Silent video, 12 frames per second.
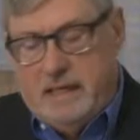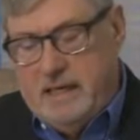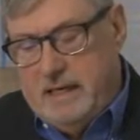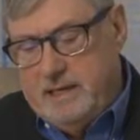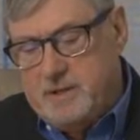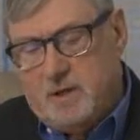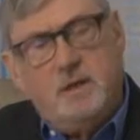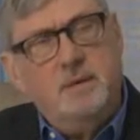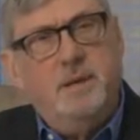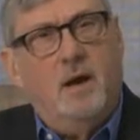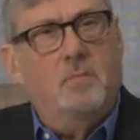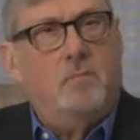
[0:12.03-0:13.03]
It's going to
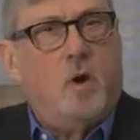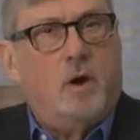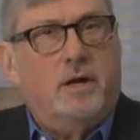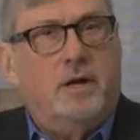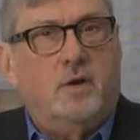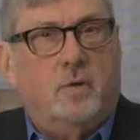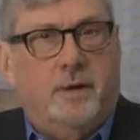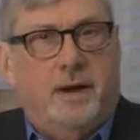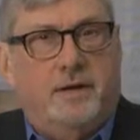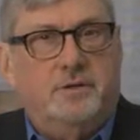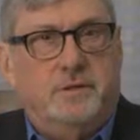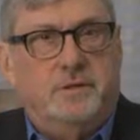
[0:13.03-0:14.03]
be on market
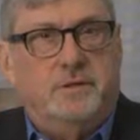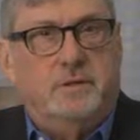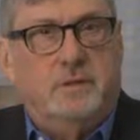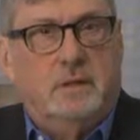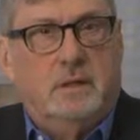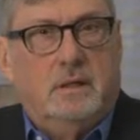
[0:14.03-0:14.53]
corrections.